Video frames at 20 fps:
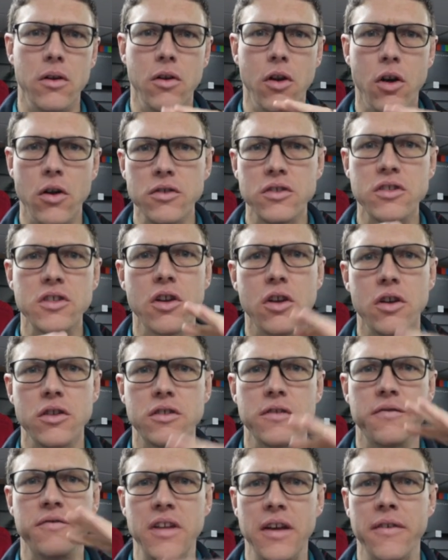lots and
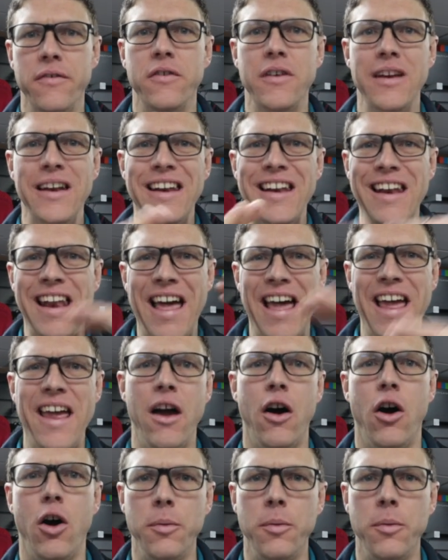lots of different layer